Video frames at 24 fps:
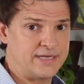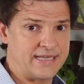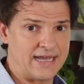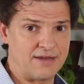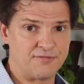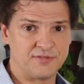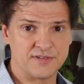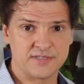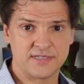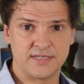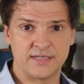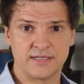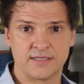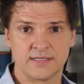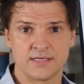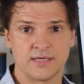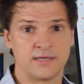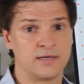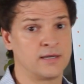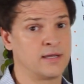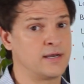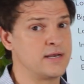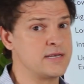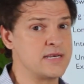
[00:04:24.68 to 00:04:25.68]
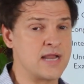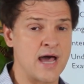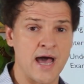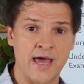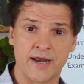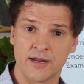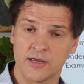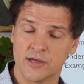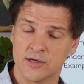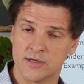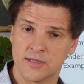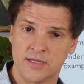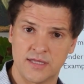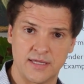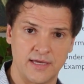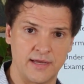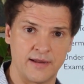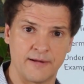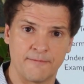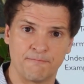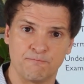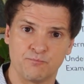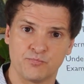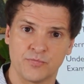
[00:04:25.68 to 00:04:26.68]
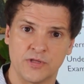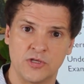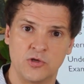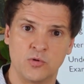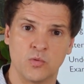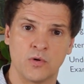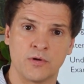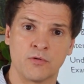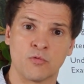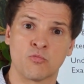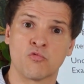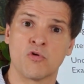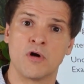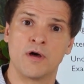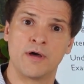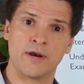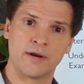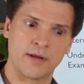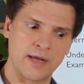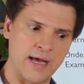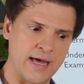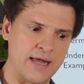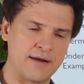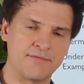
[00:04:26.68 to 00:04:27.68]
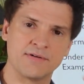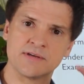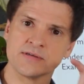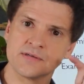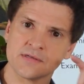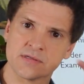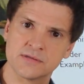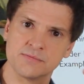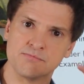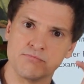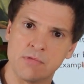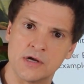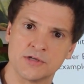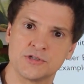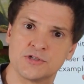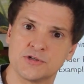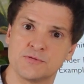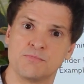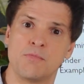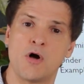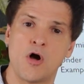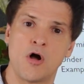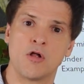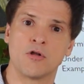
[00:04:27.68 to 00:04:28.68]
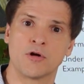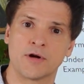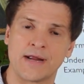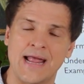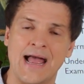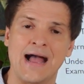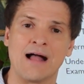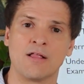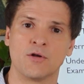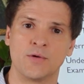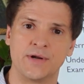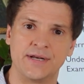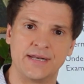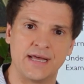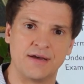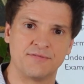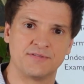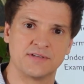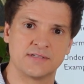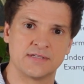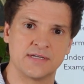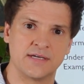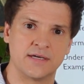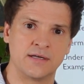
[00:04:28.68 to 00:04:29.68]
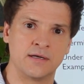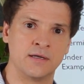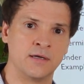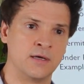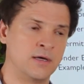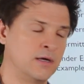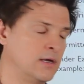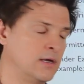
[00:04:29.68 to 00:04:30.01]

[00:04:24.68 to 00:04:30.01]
deficits, not a good thing. You want to run kind of a much smaller calorie deficit.